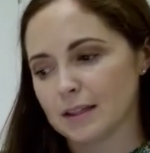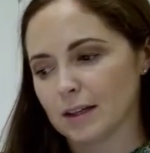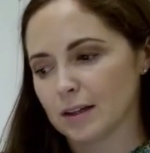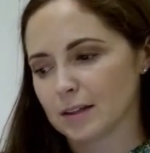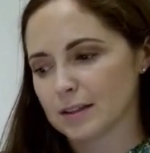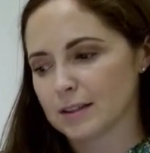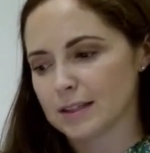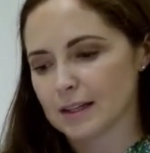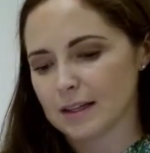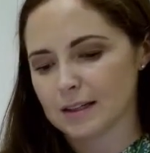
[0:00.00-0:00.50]
You
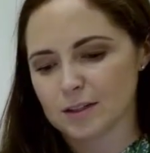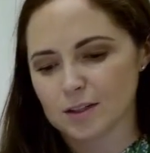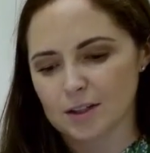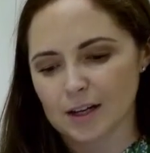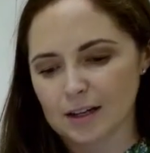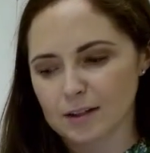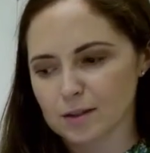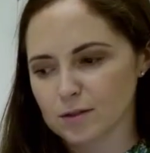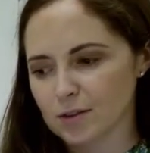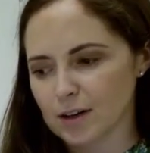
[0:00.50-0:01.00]
can see his
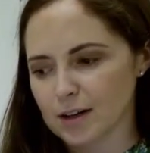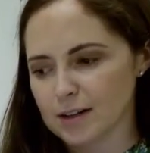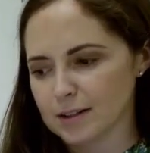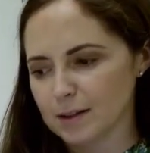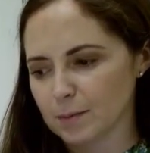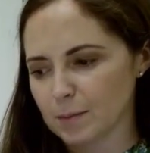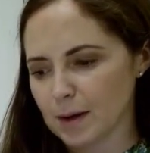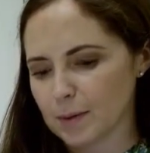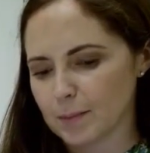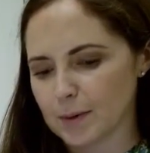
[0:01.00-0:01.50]
chest
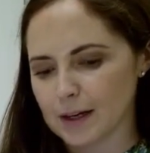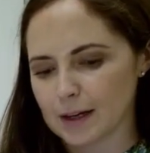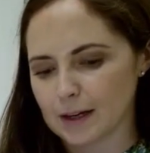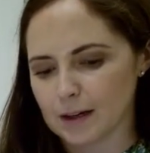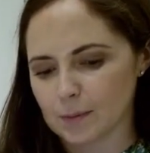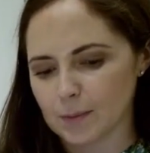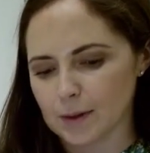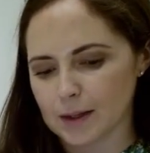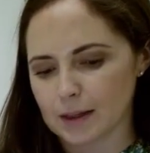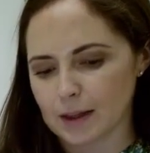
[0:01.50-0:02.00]
rising maybe a
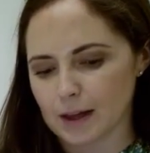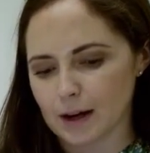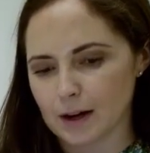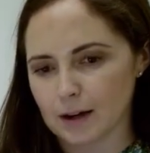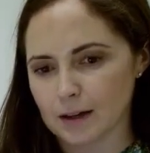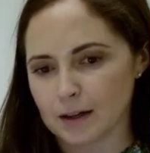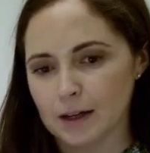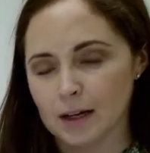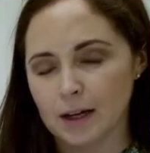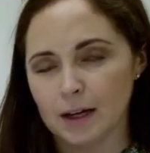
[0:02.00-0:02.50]
little bit
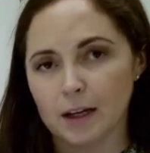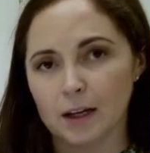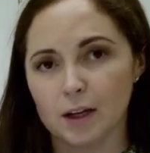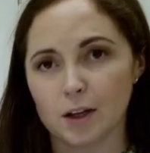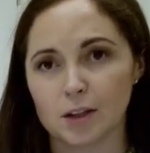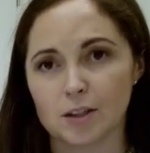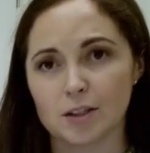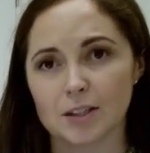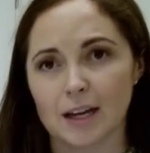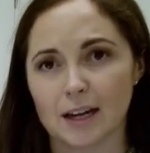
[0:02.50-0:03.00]
there.
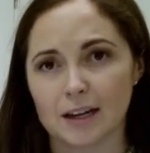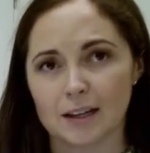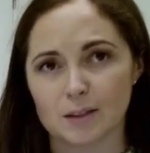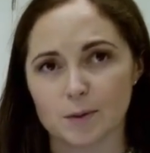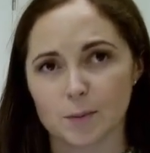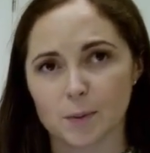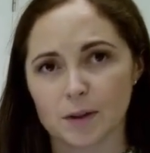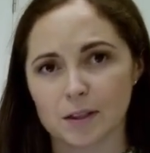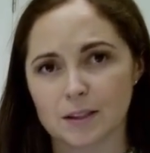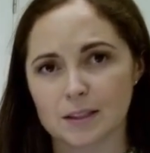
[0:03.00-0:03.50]
You can check
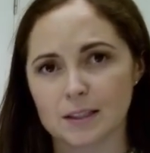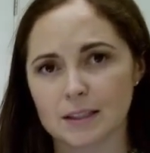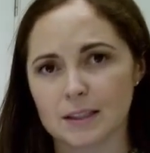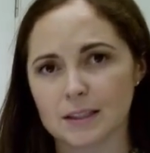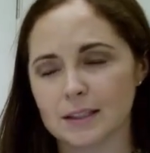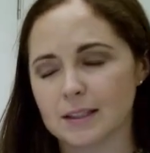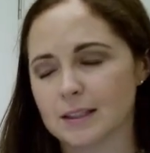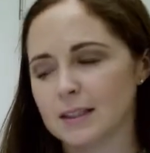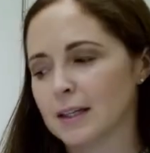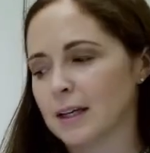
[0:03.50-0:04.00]
his
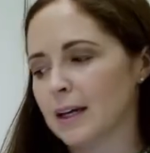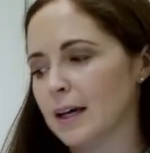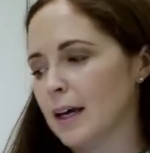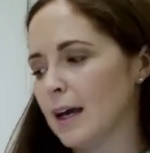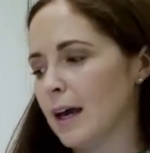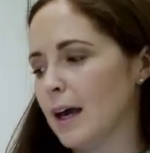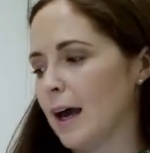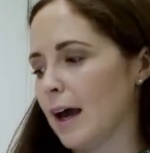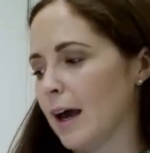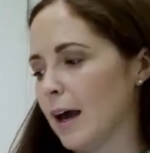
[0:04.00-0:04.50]
pulses.
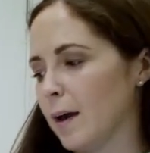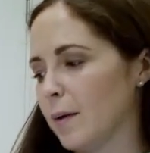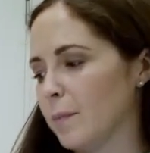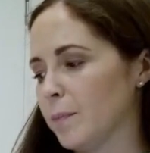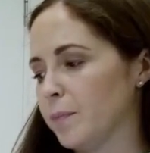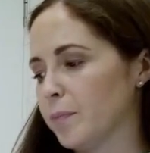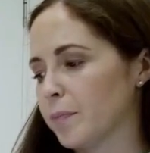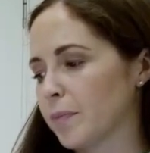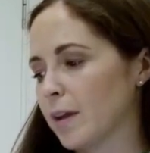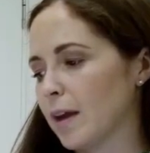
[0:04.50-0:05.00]

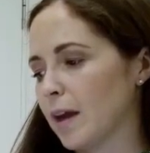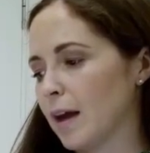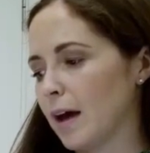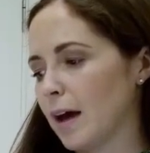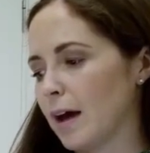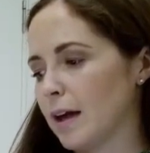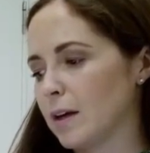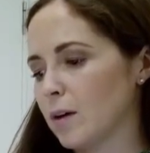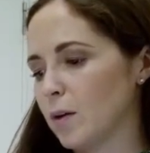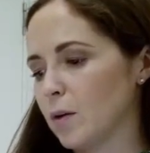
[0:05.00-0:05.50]

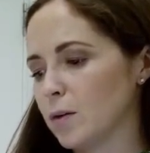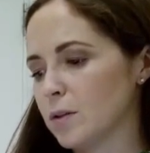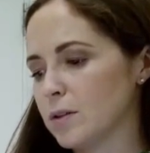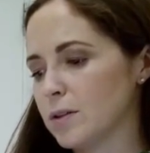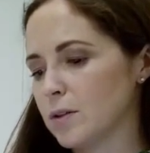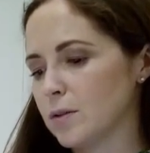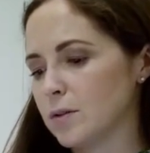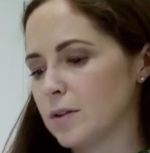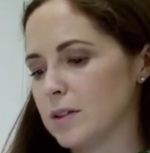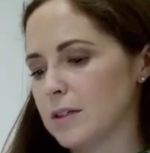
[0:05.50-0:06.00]
And
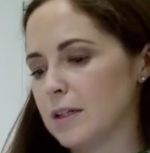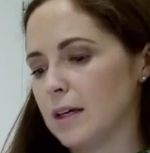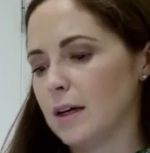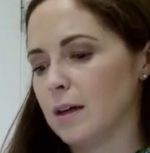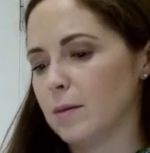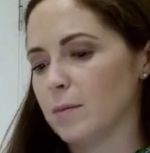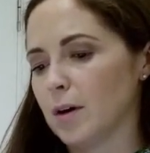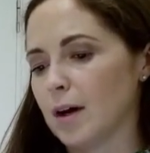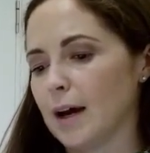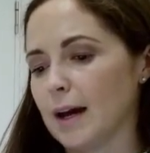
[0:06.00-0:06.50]
also the
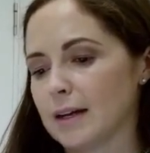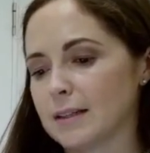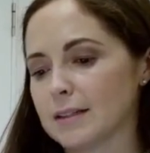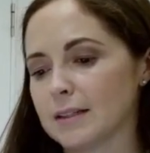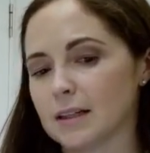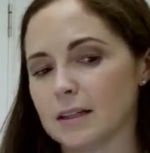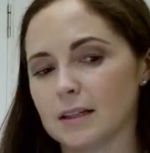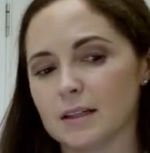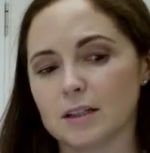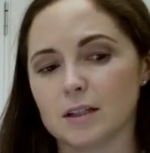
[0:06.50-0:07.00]
team are
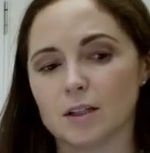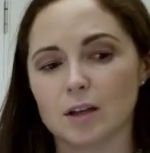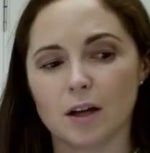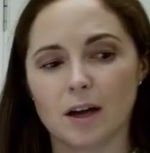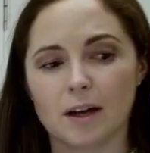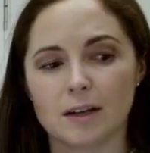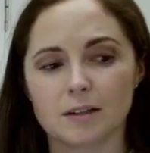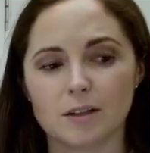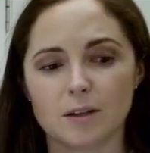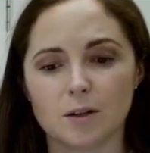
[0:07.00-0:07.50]
excellent
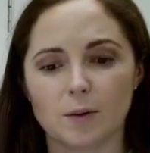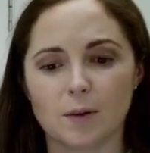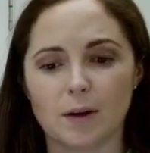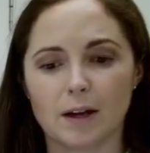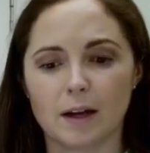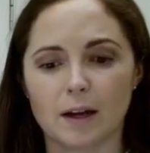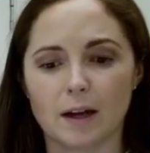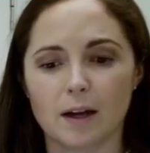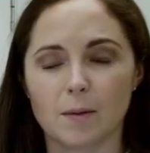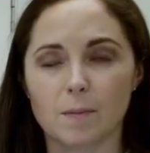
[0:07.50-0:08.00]
at
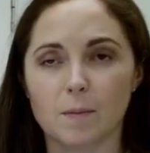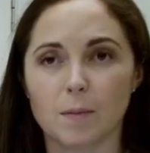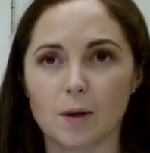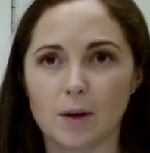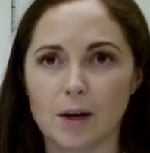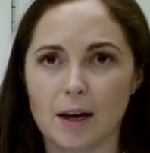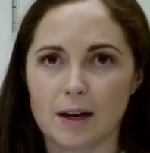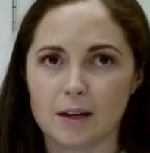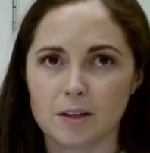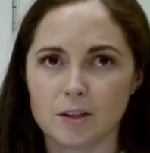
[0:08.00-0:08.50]
doing
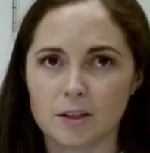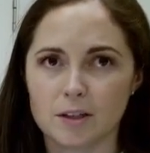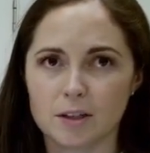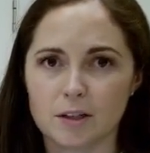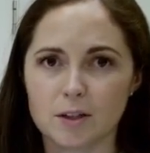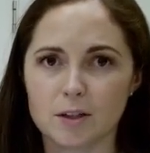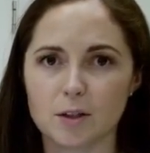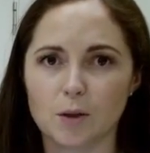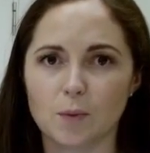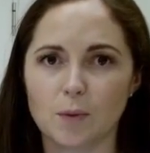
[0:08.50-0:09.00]
moulage.
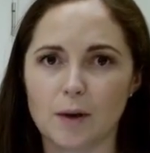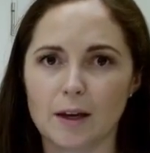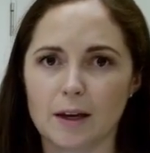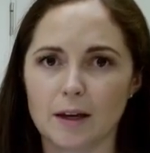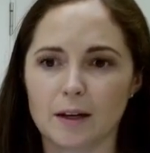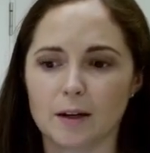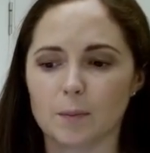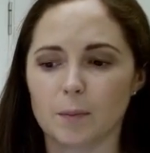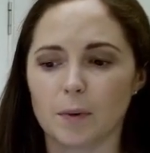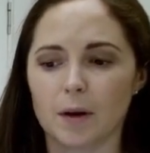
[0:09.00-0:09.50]
So we
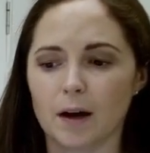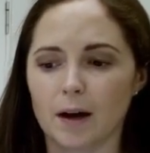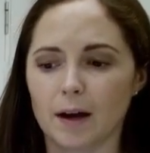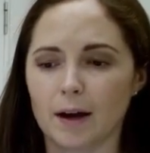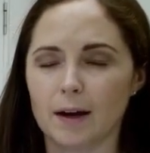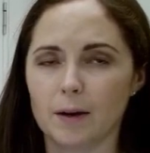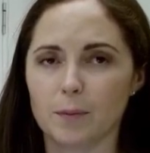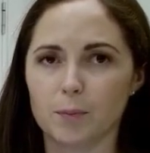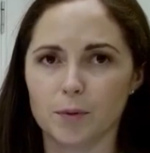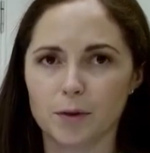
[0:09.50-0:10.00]
can
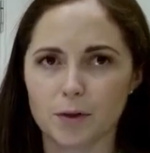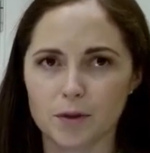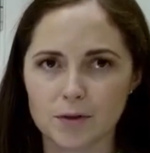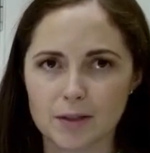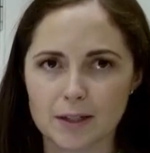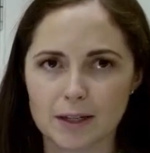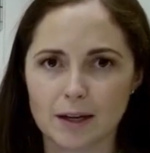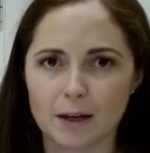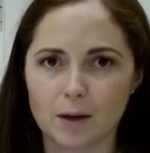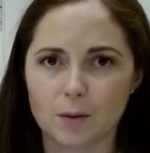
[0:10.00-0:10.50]
apply
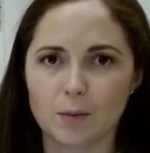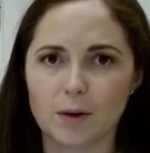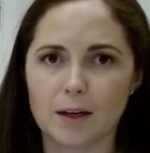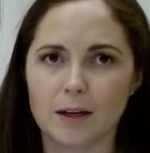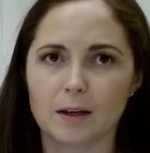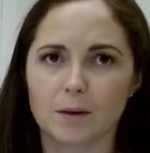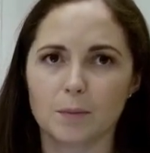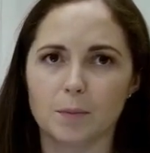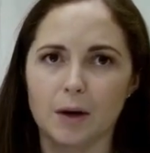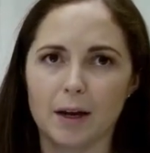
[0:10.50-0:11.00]
bruising, we
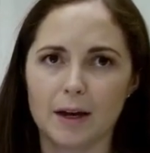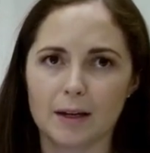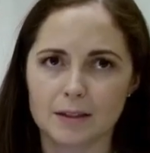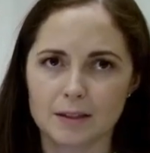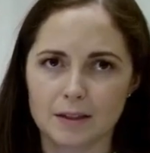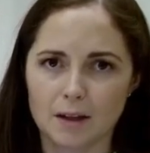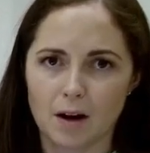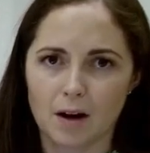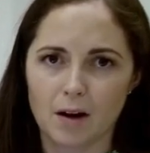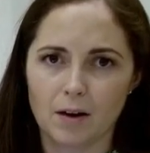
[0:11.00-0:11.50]
can apply
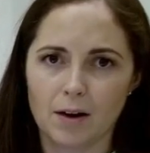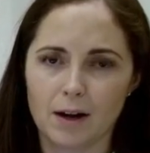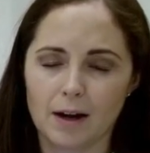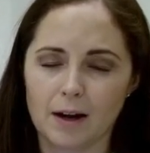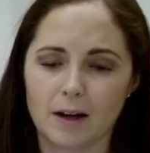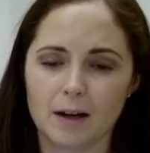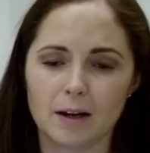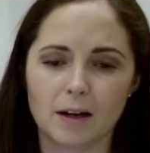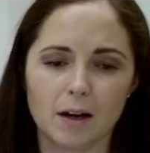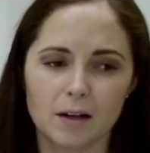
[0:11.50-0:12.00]

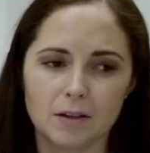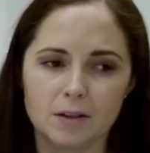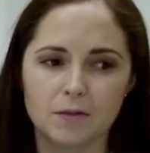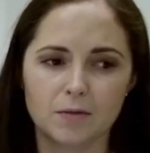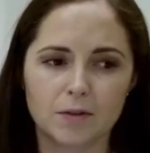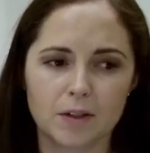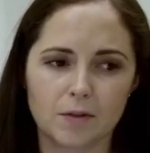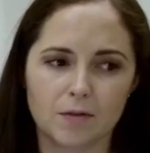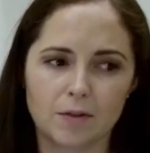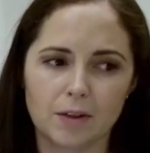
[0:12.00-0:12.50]
scarring and lots
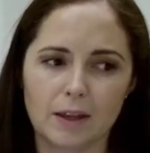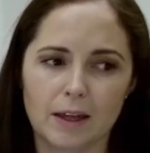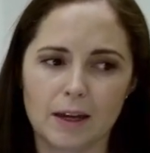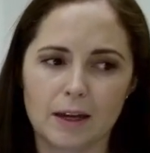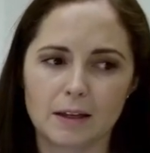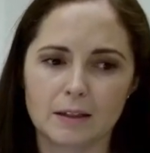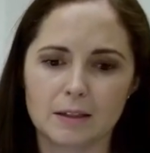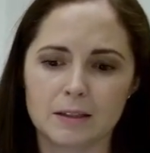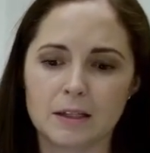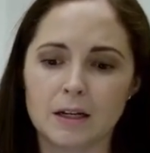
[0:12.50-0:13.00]
of different
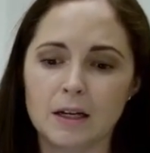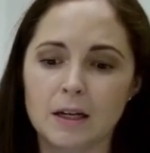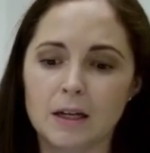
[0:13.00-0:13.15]
things